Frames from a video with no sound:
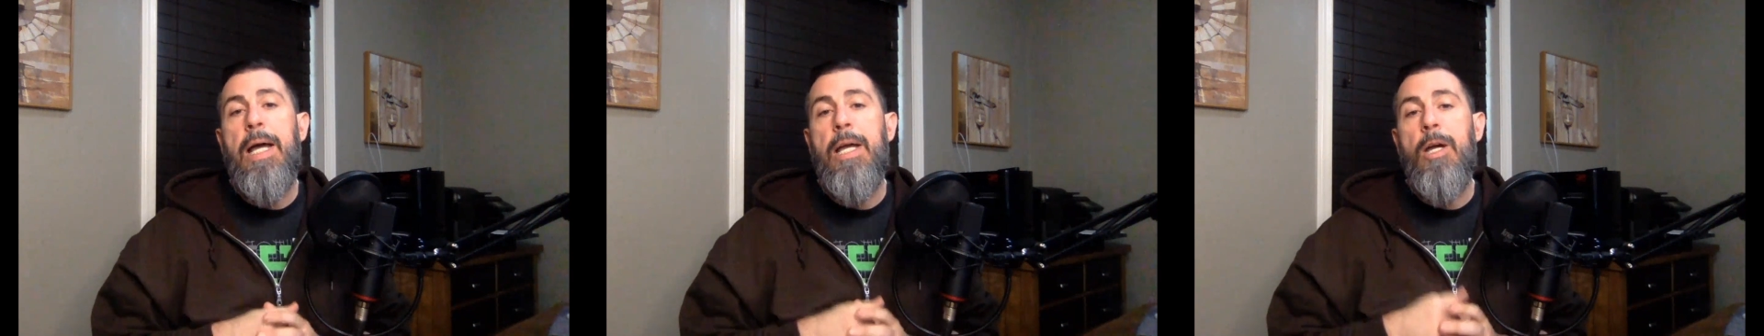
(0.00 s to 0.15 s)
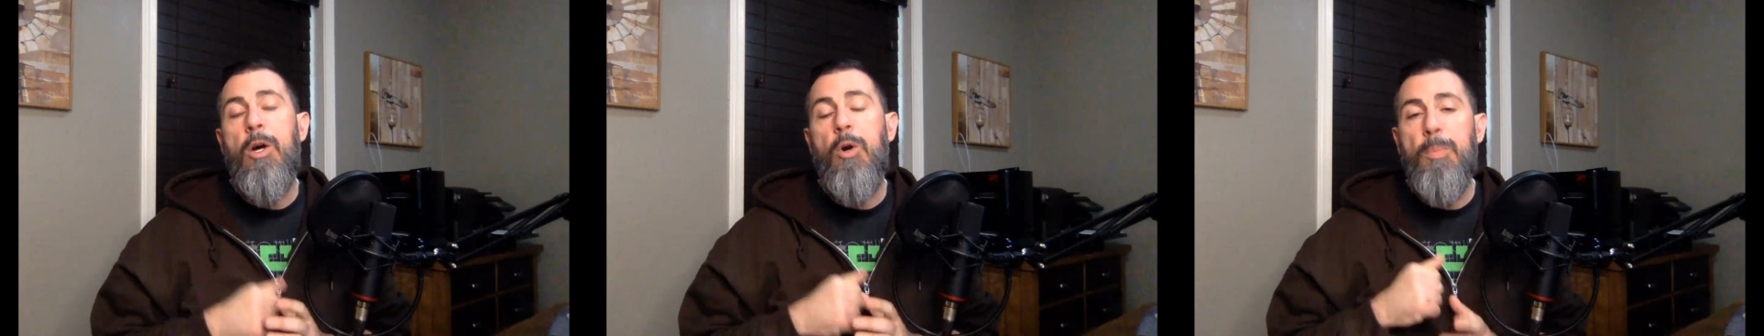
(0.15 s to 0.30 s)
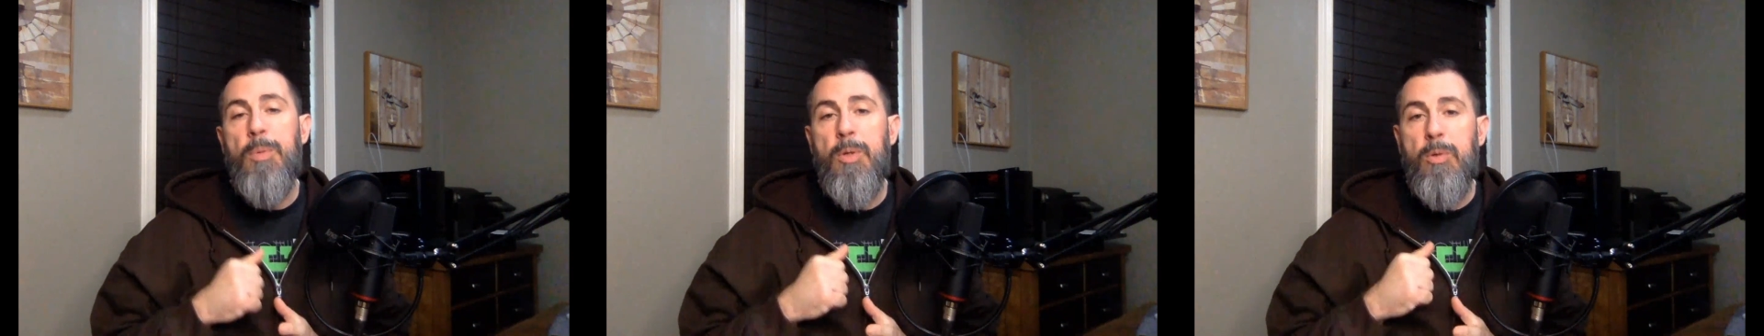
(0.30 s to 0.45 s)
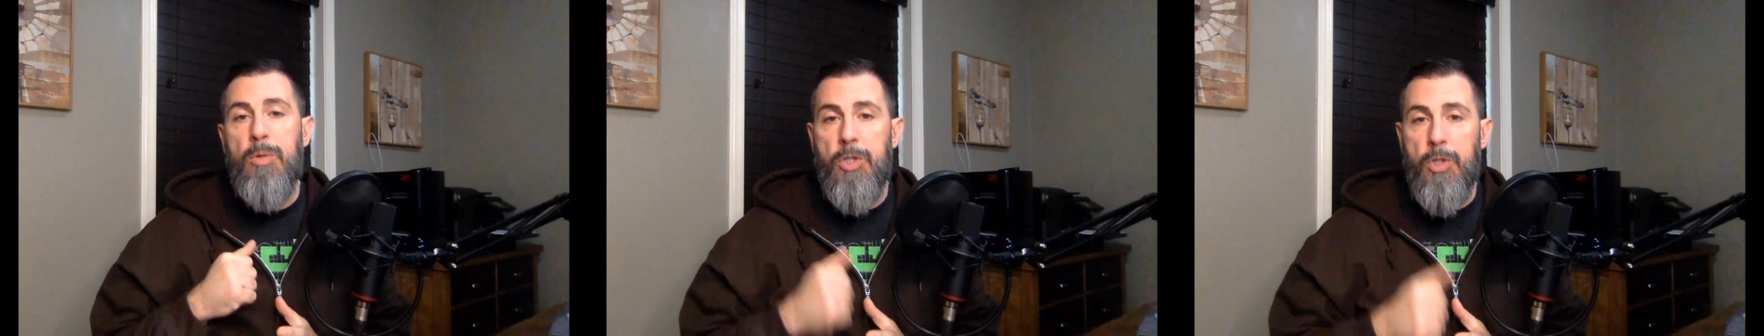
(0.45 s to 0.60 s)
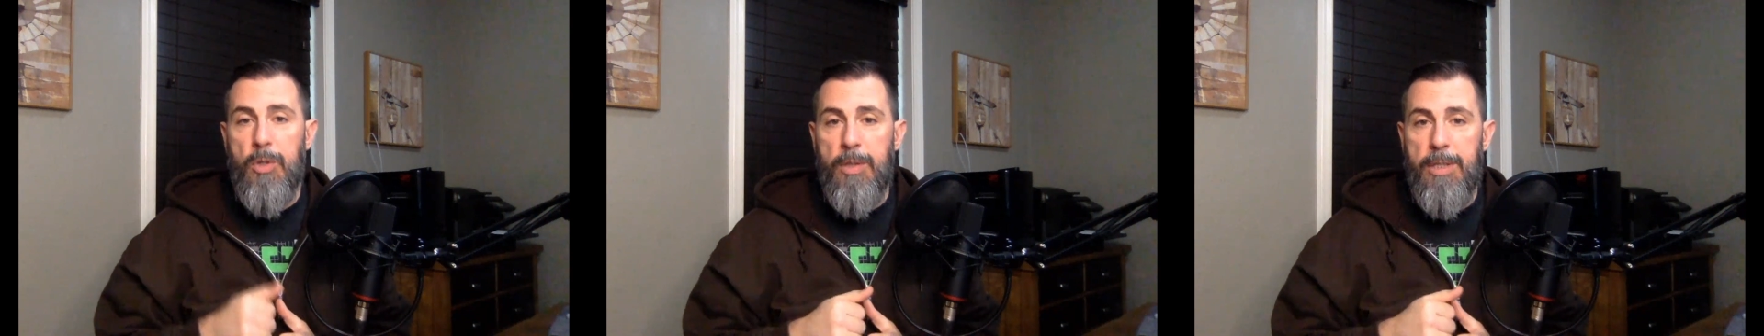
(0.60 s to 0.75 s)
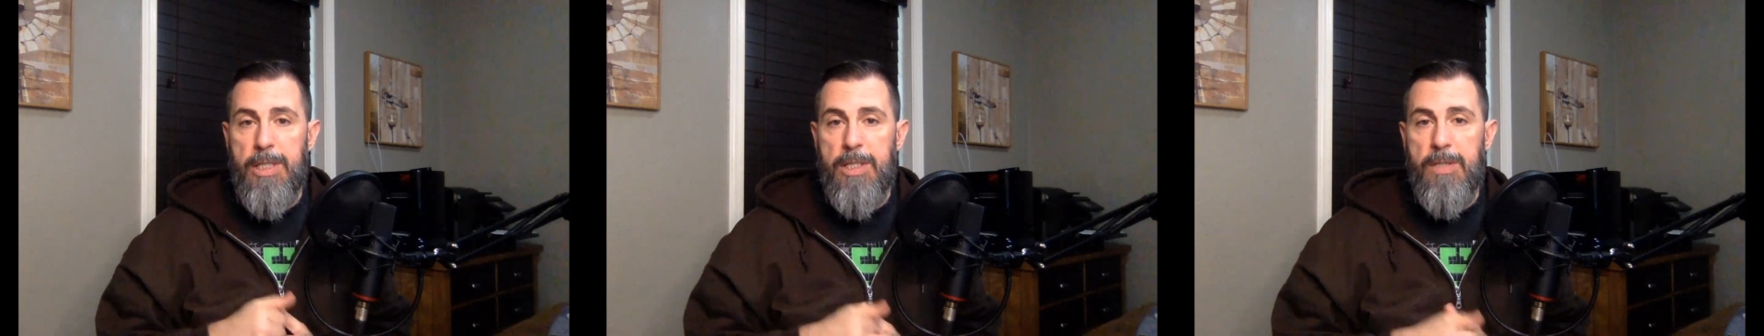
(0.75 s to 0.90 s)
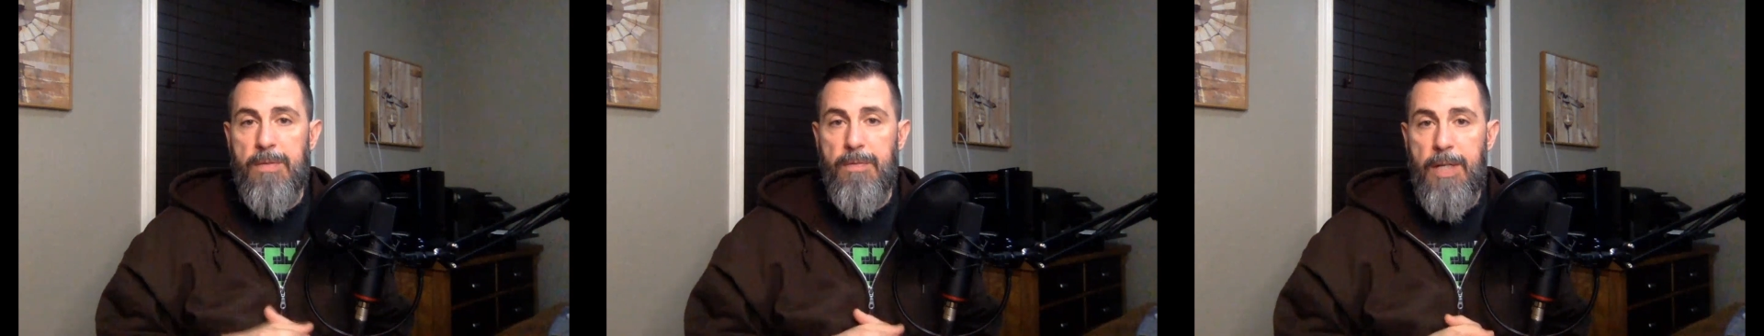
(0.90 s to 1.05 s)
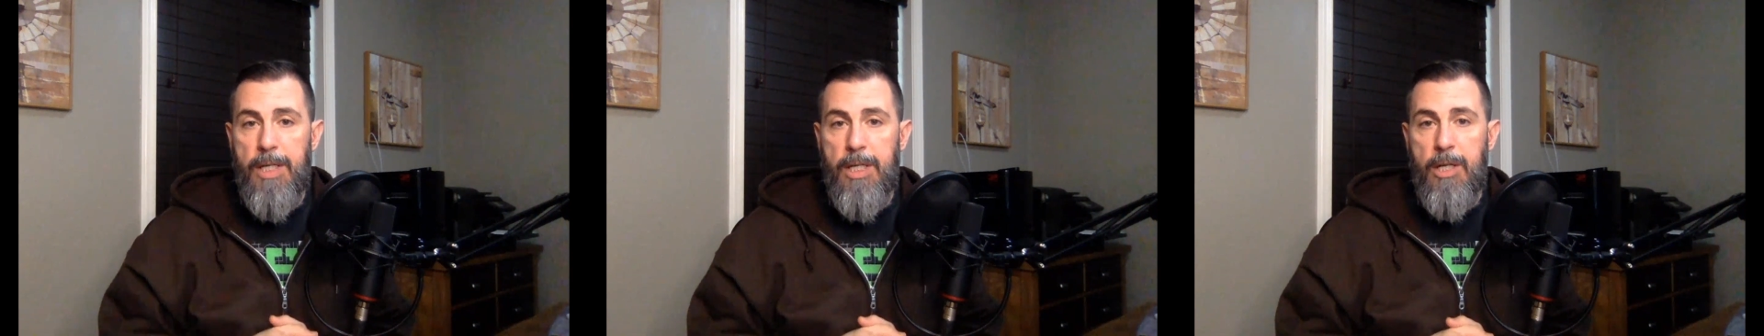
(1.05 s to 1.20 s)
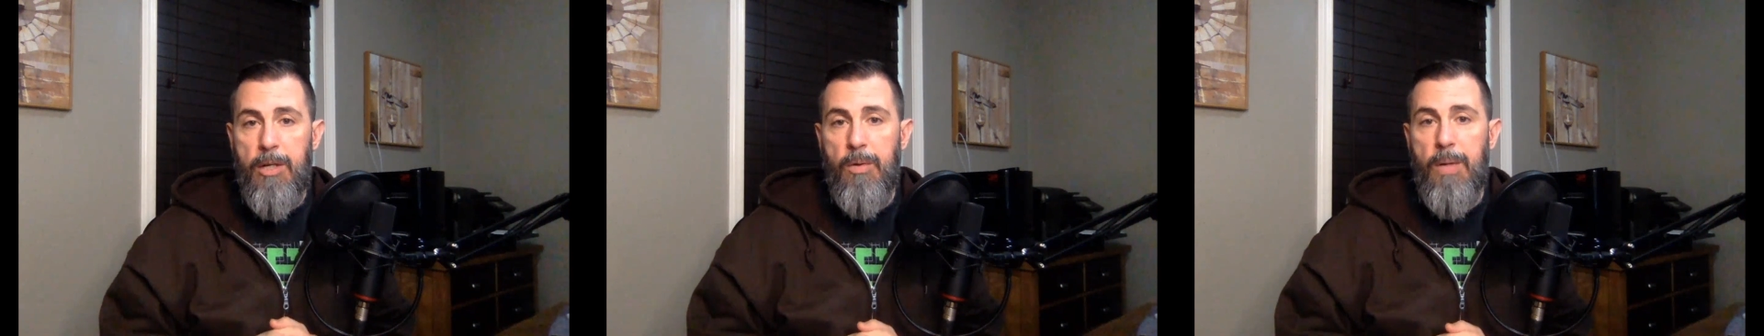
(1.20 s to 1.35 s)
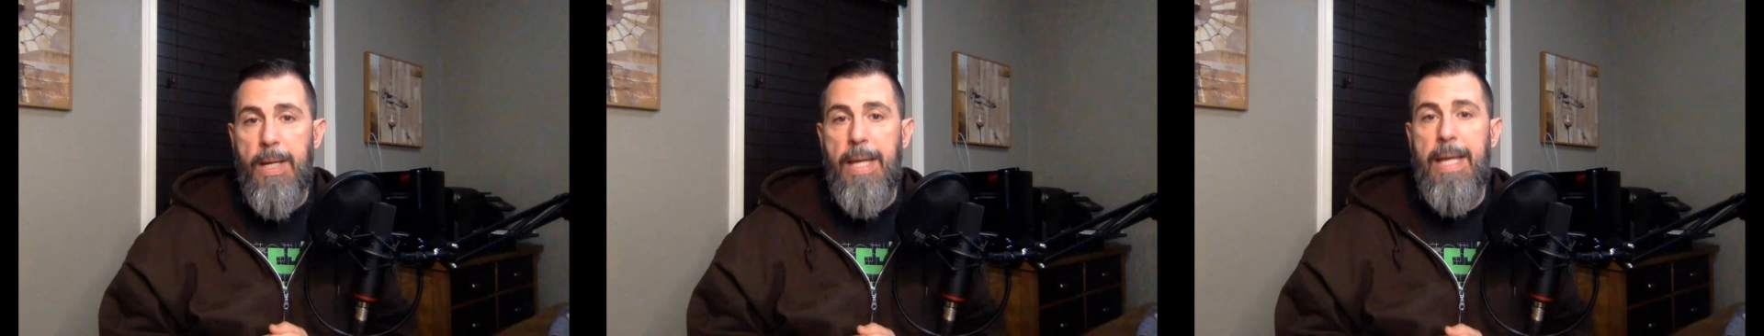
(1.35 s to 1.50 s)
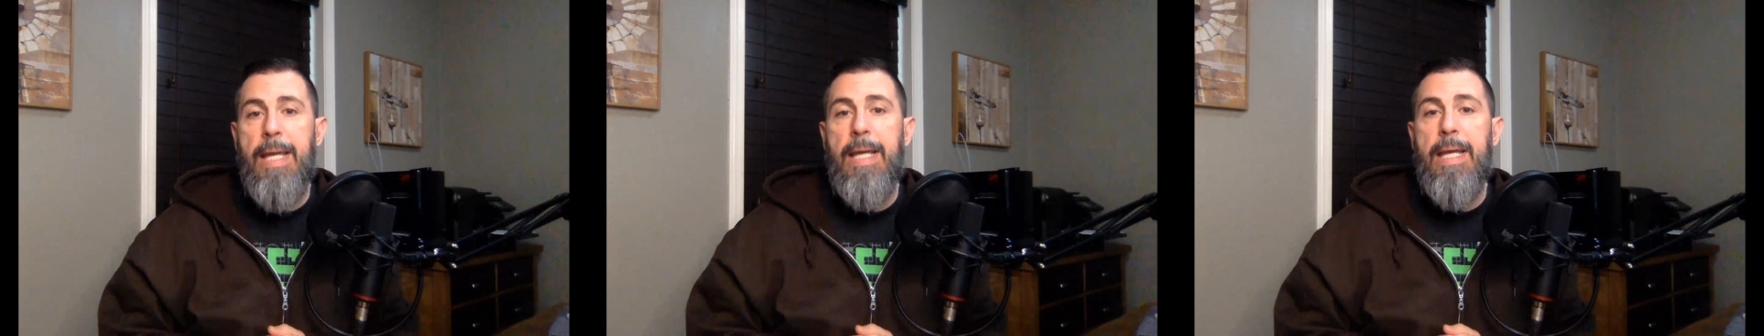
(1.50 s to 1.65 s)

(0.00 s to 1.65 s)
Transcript: I hope you enjoyed this video